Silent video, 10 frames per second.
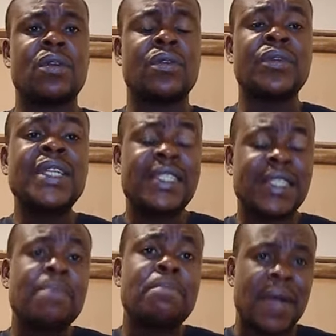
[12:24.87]

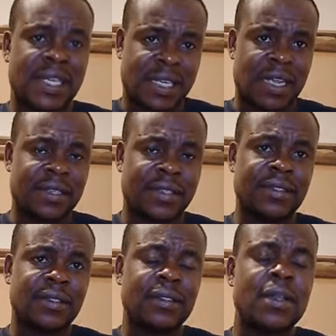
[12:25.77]
reasoning pattern
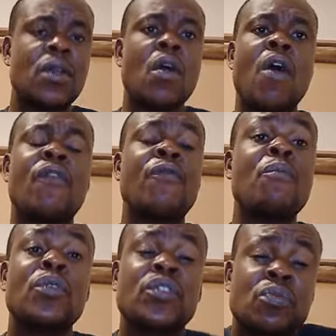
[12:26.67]
of
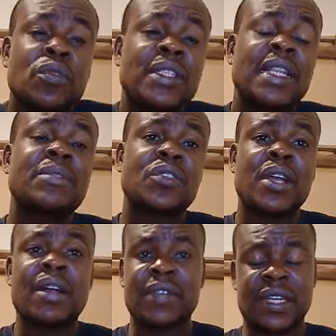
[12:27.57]
most Muslims you
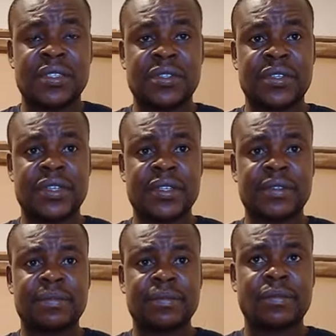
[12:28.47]
have in Nigeria.
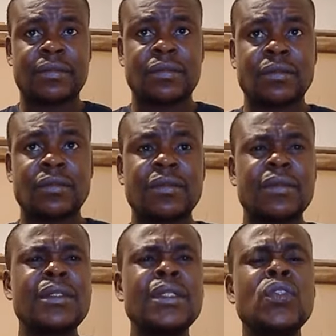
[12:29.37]

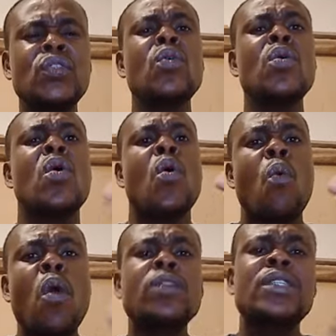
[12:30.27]
So
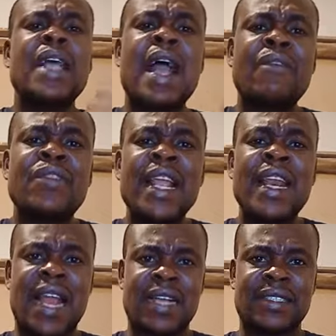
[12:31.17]
what have they
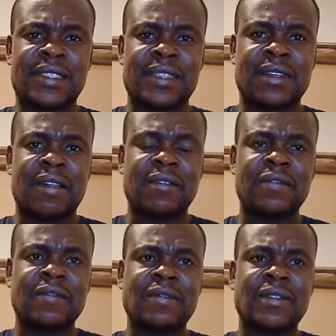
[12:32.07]
learned
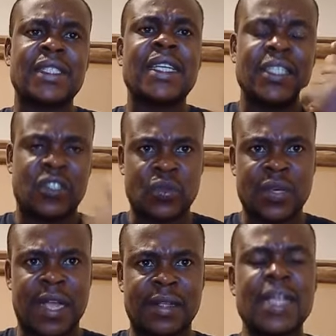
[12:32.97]
in
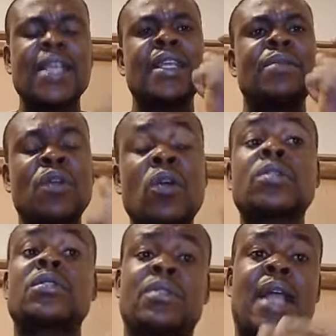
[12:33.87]
Sudan?
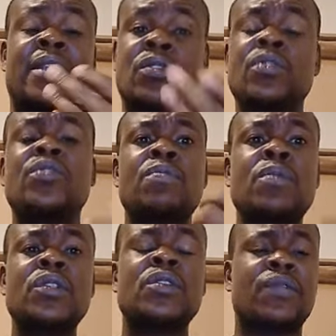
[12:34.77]
Because I told you
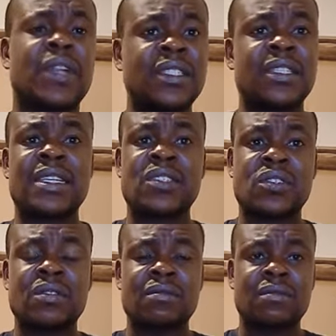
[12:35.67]
most of
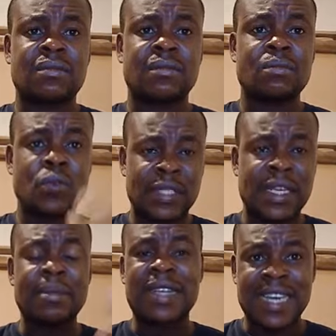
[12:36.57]
Nigeria's
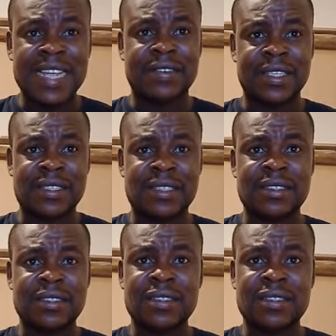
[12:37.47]
Muslim clerics